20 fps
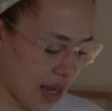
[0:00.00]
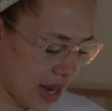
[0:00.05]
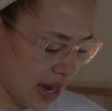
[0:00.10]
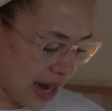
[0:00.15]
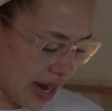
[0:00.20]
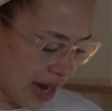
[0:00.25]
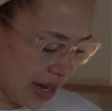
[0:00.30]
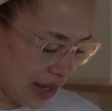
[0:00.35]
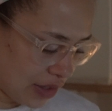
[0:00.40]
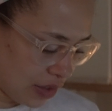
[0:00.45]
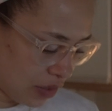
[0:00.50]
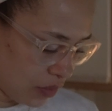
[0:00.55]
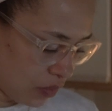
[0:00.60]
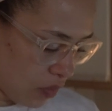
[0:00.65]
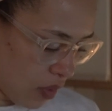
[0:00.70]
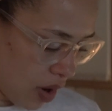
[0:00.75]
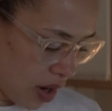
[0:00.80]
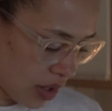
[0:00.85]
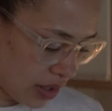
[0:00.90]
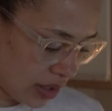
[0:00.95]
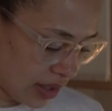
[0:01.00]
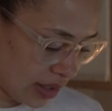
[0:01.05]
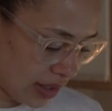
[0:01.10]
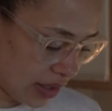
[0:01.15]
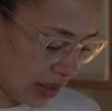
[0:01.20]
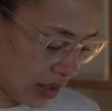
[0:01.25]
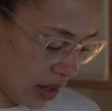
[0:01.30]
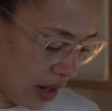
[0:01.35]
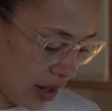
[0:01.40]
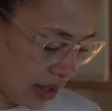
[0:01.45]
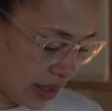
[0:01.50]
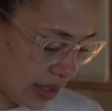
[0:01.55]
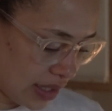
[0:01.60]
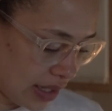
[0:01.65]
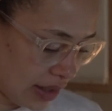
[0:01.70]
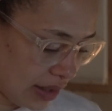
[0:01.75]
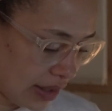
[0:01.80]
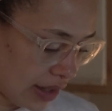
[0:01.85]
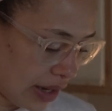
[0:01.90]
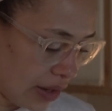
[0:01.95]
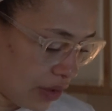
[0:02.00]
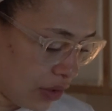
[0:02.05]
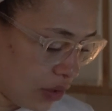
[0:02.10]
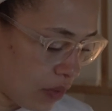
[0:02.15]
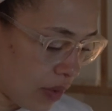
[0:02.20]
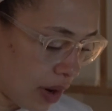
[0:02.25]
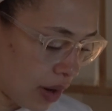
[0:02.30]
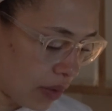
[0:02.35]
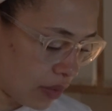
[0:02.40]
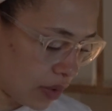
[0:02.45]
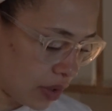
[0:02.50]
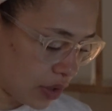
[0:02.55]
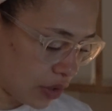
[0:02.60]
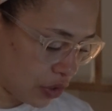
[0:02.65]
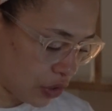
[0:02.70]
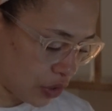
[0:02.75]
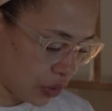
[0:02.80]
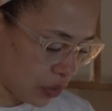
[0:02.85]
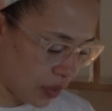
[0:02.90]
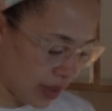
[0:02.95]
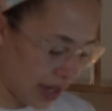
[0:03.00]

I had to watch this content that I knew I would enjoy.